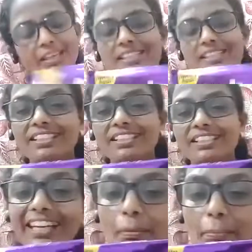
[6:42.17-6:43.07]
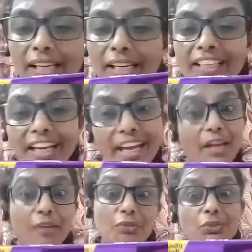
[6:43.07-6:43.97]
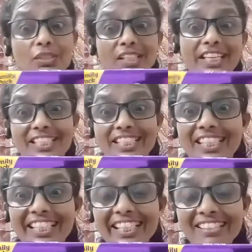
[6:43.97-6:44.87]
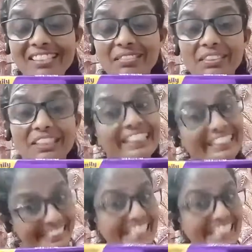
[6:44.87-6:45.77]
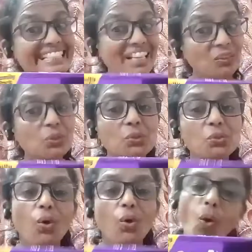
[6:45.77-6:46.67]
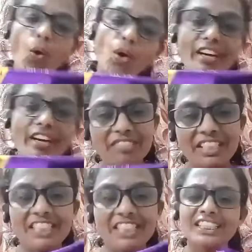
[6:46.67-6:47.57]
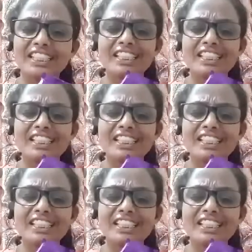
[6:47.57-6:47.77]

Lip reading: It's a dairy milk. Have you tasted it? Yes, I know you all have tasted. It